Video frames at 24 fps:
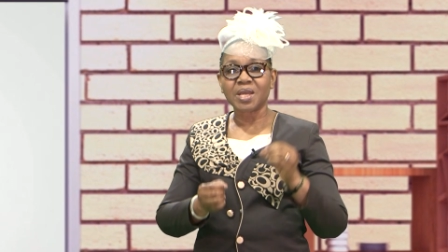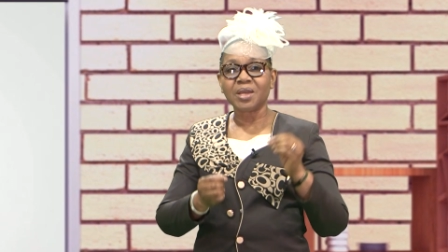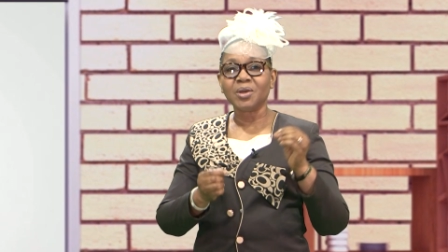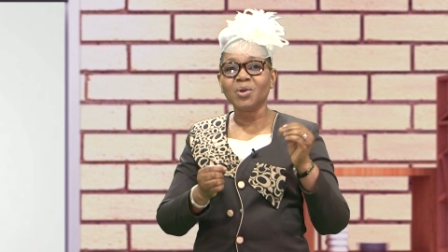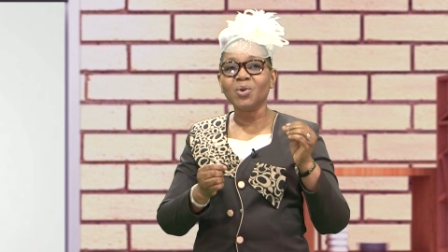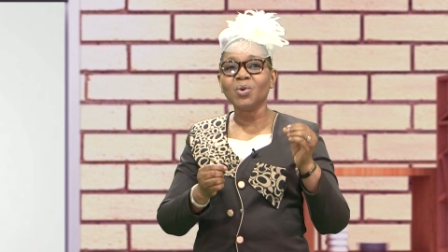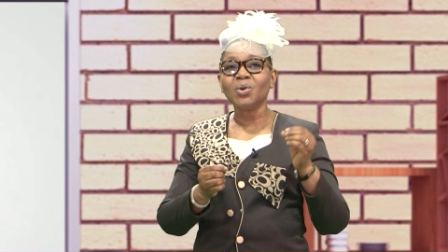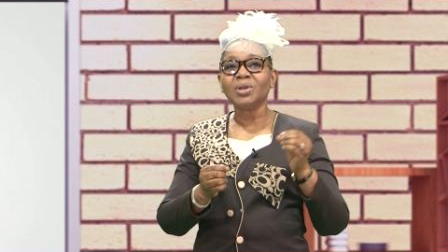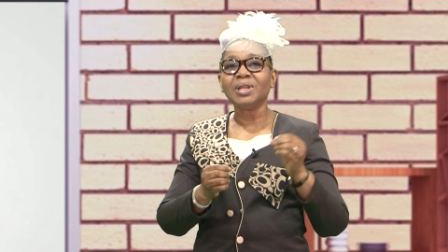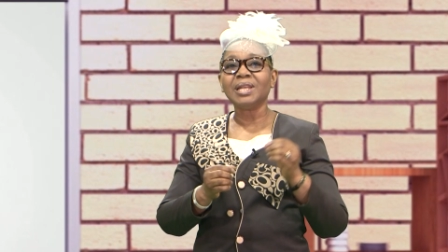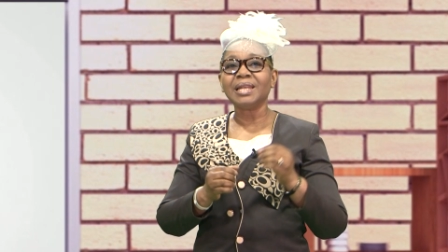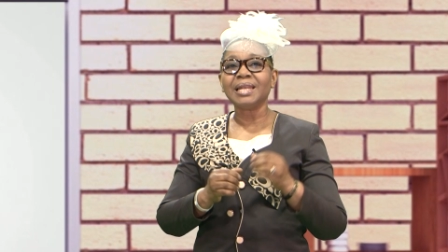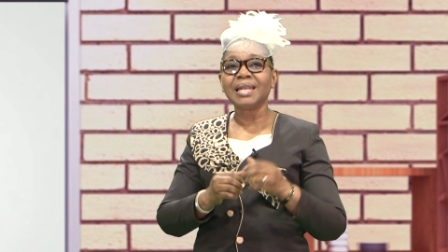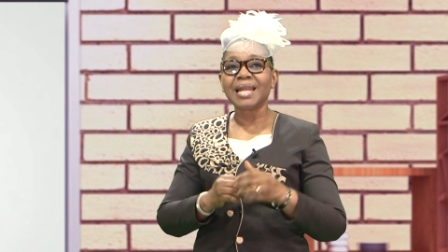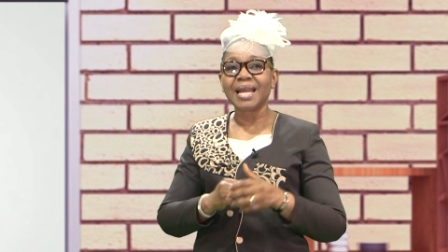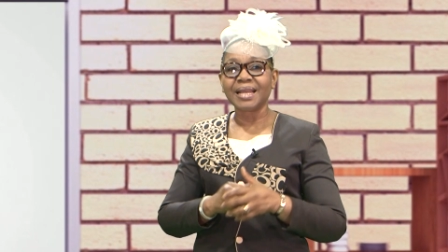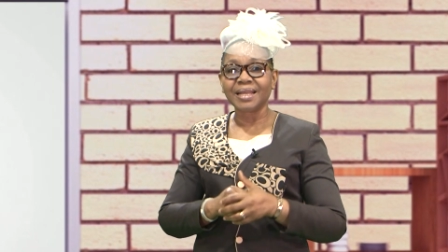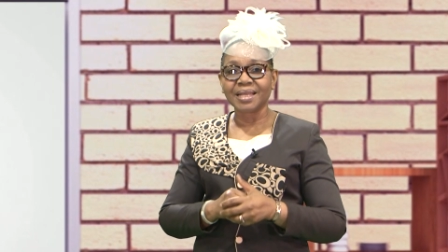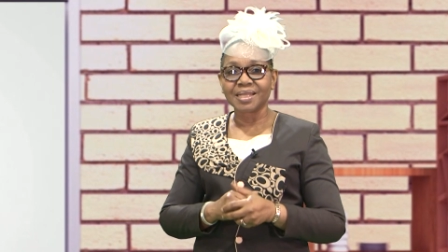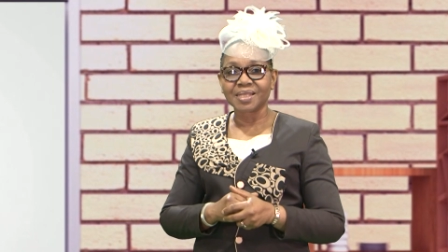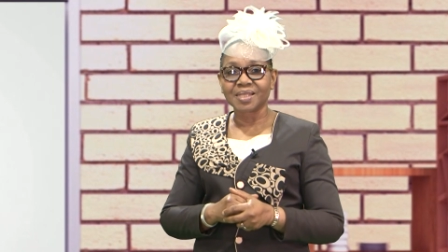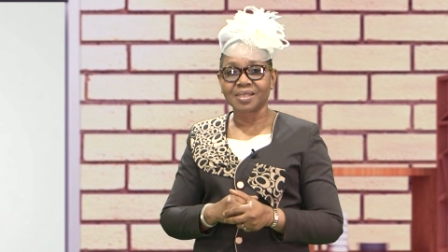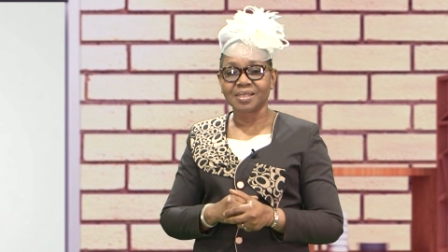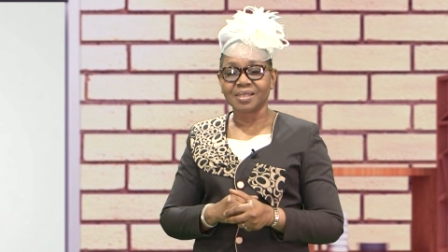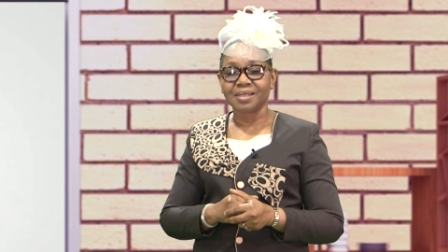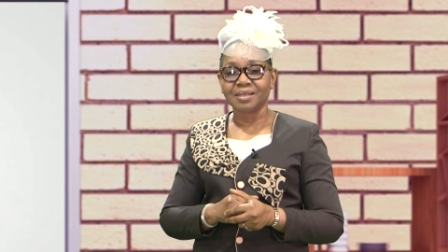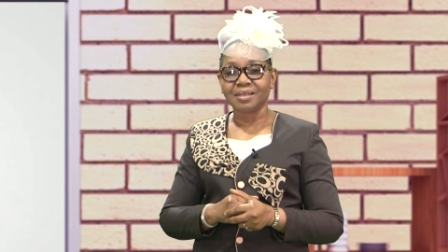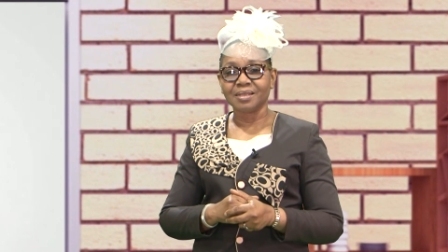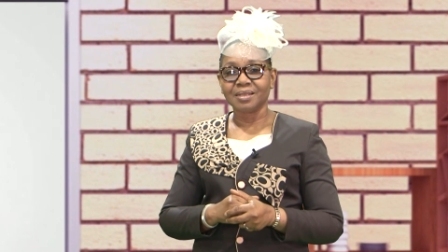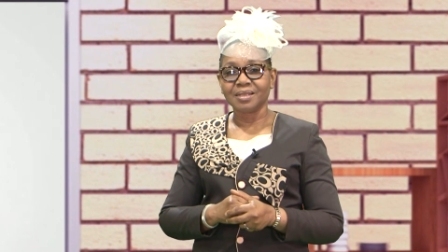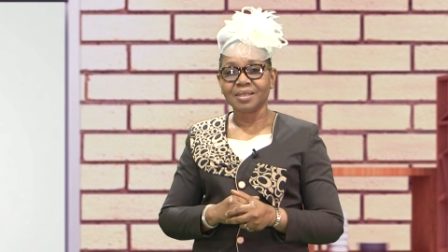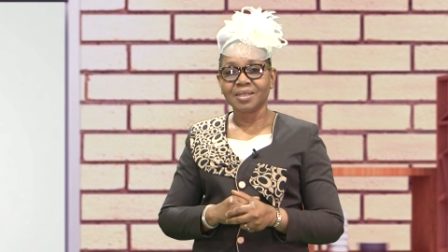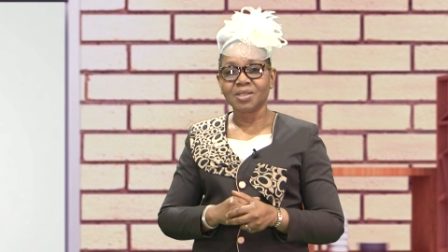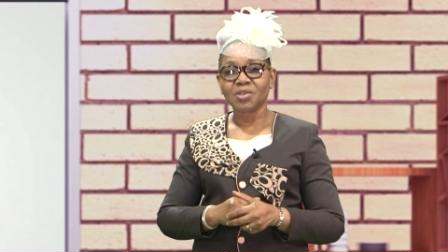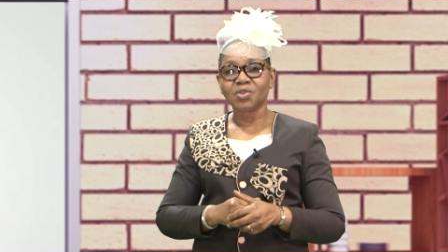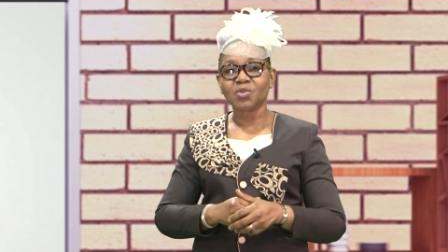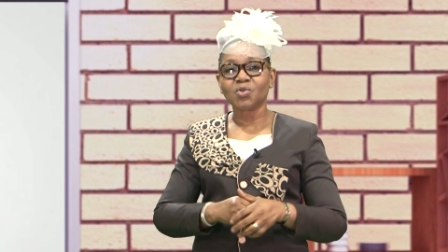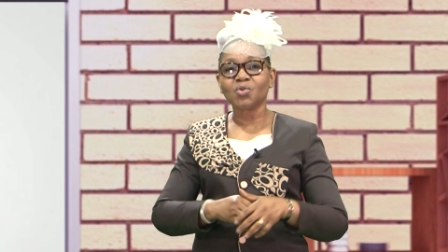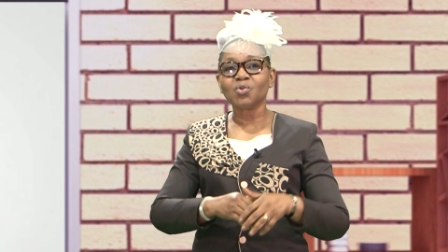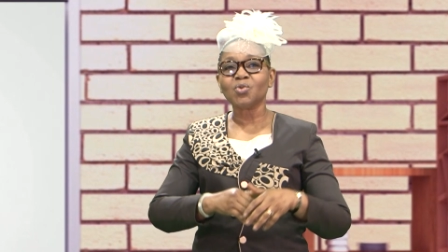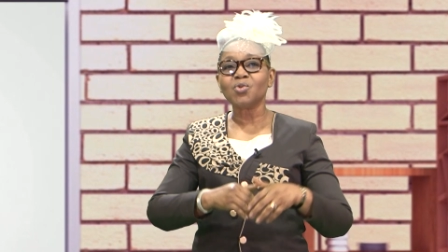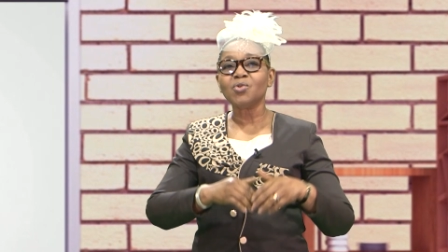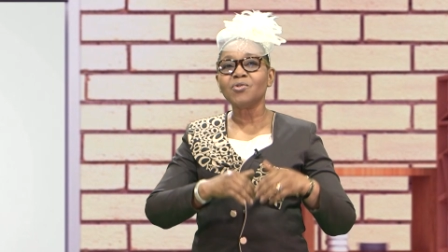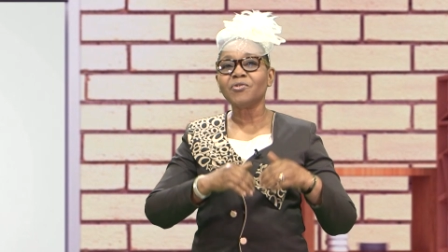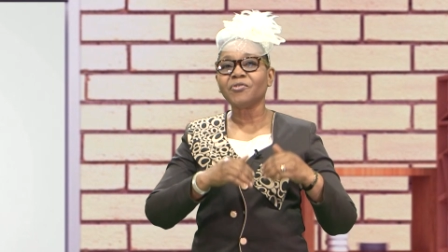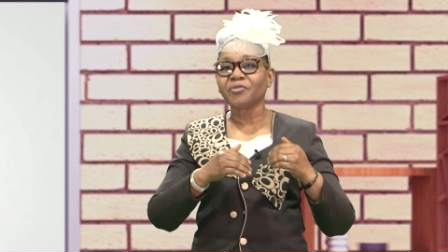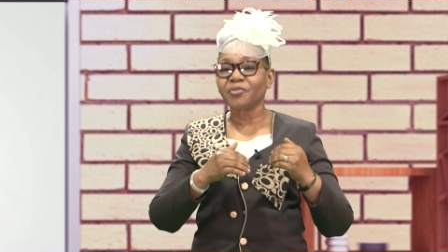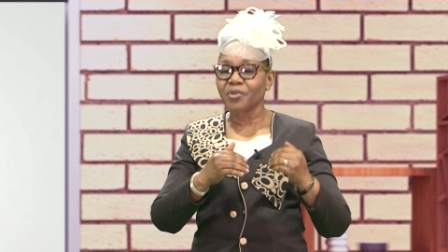a good legacy
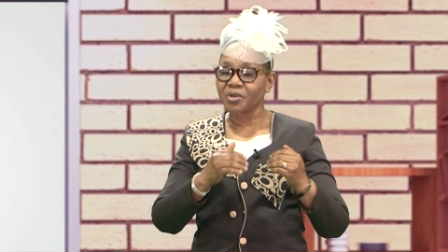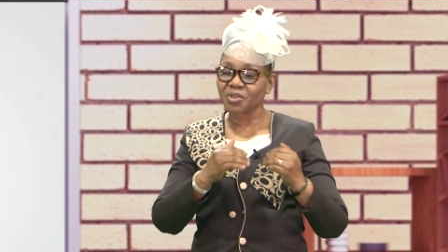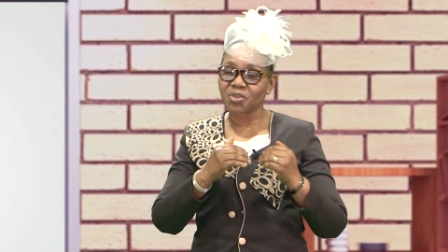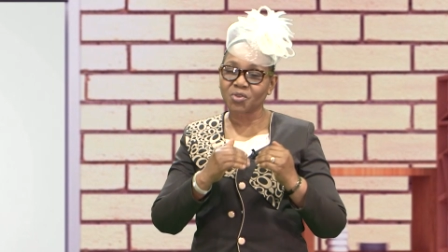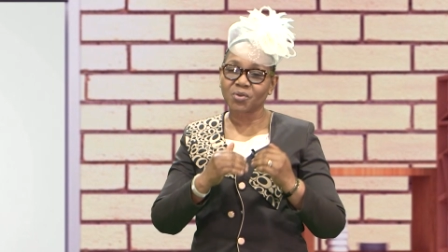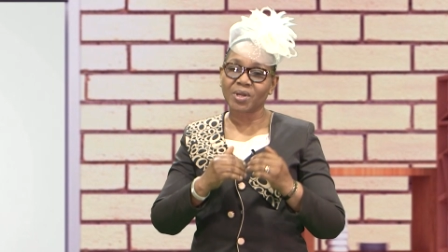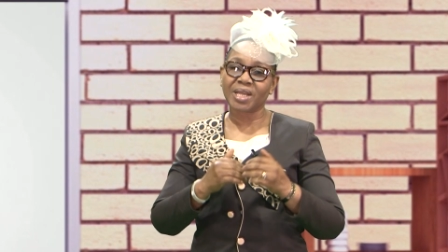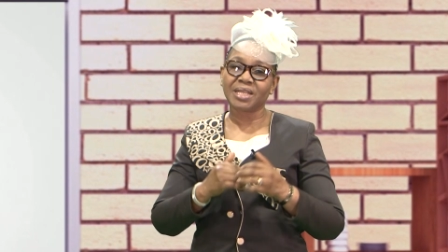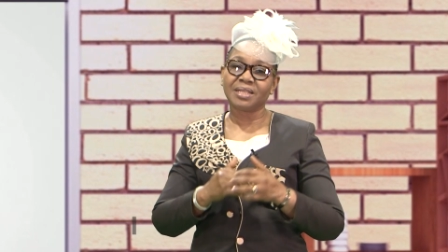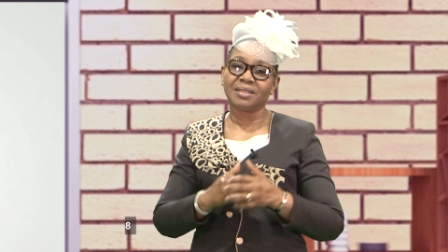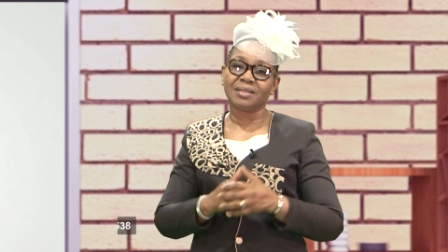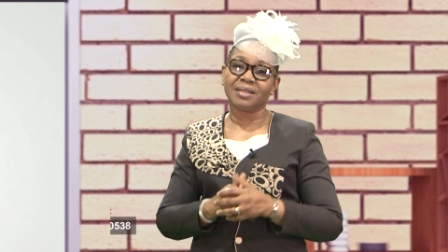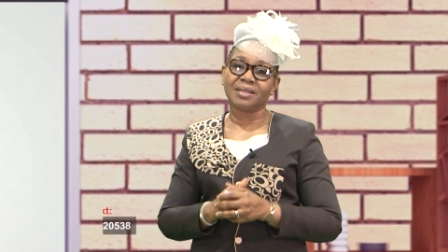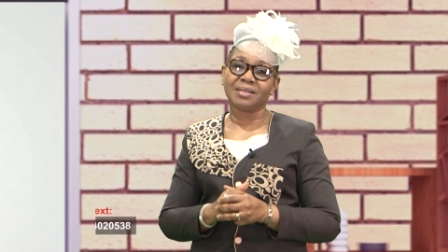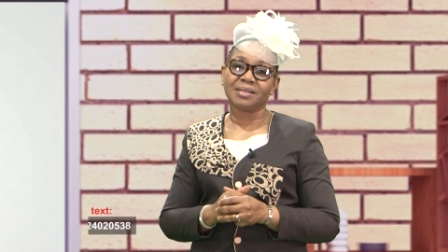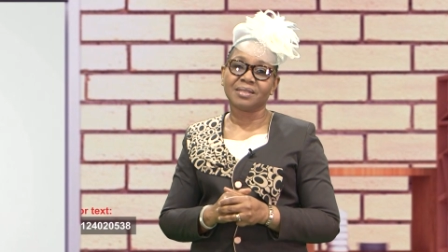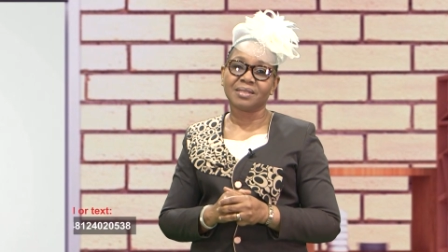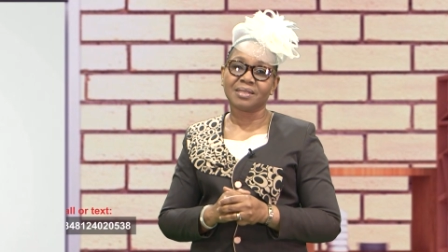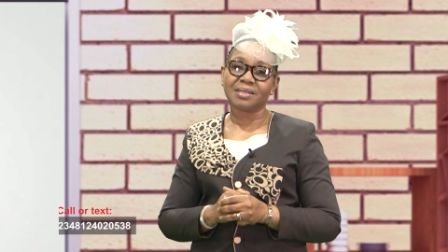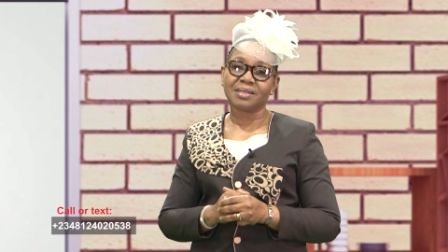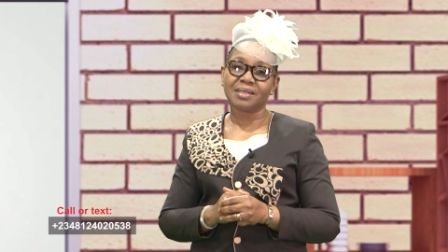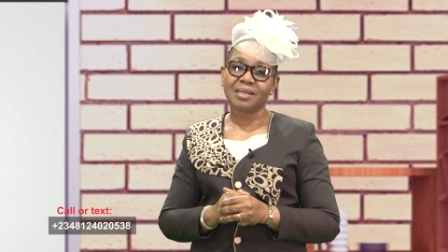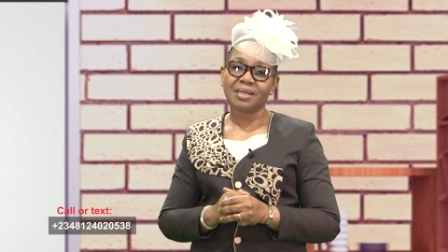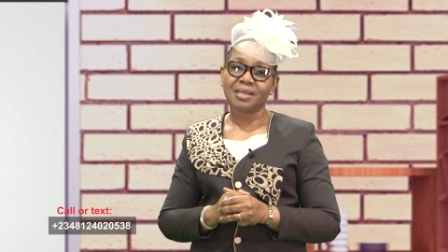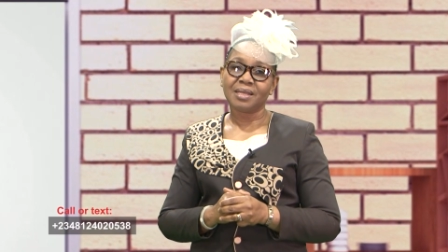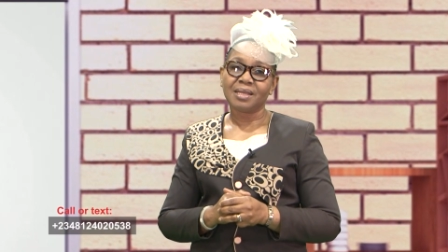through forthrightness,